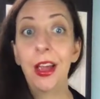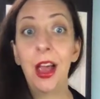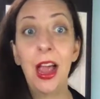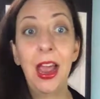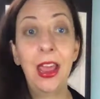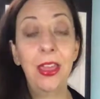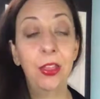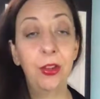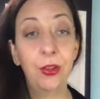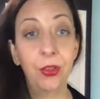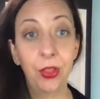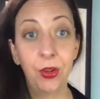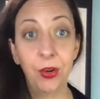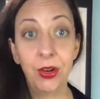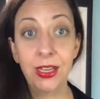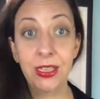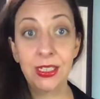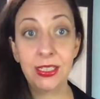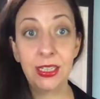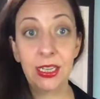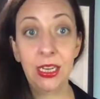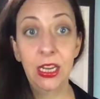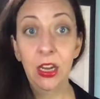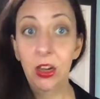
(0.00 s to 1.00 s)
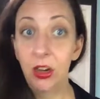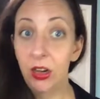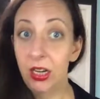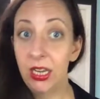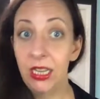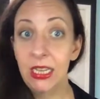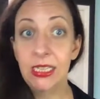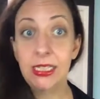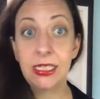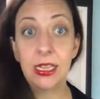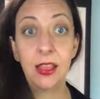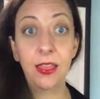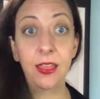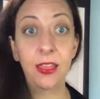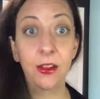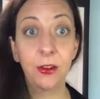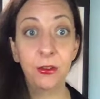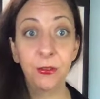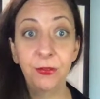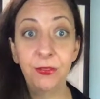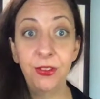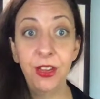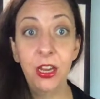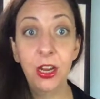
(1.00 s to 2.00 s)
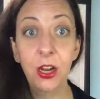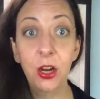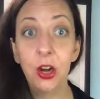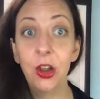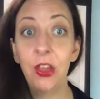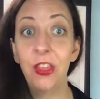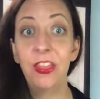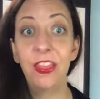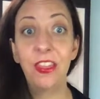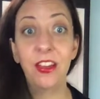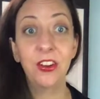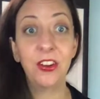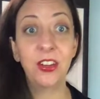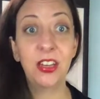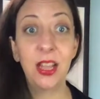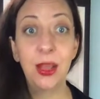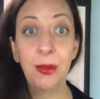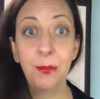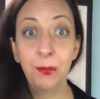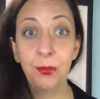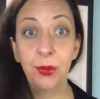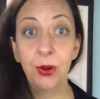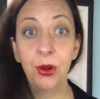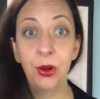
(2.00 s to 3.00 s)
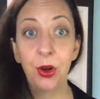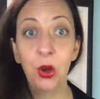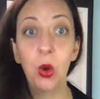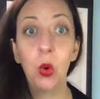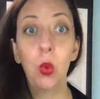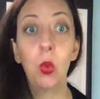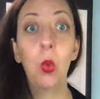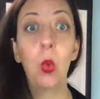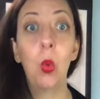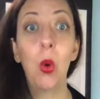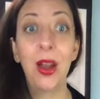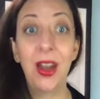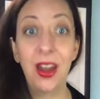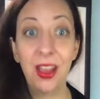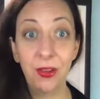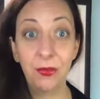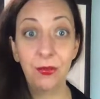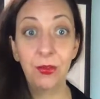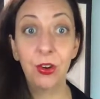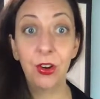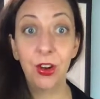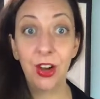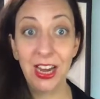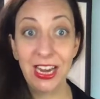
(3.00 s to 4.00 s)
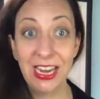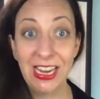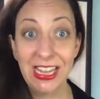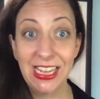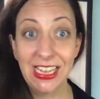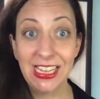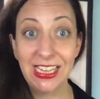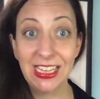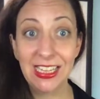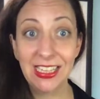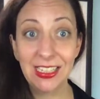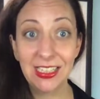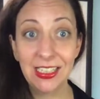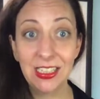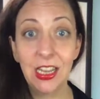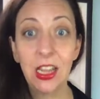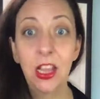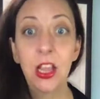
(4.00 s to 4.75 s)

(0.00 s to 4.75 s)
either their insecurities, their fear, their temper, whatever it is.